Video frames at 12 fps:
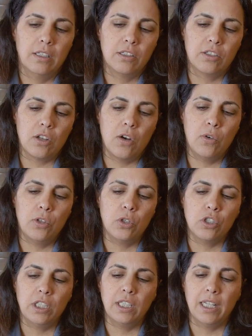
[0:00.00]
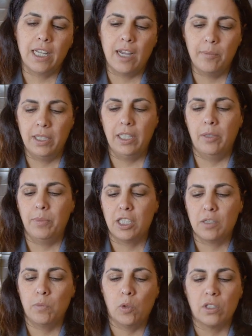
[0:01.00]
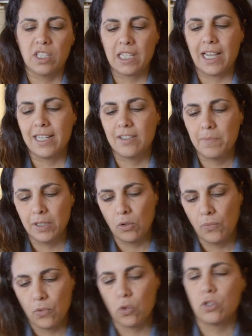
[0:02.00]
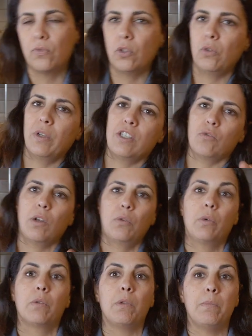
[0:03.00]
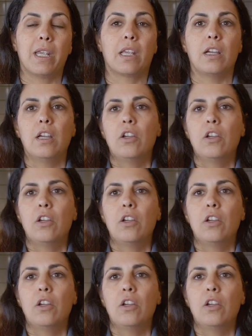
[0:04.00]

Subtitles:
So usually they come a little bit smaller size, but of course for the restaurant, when we make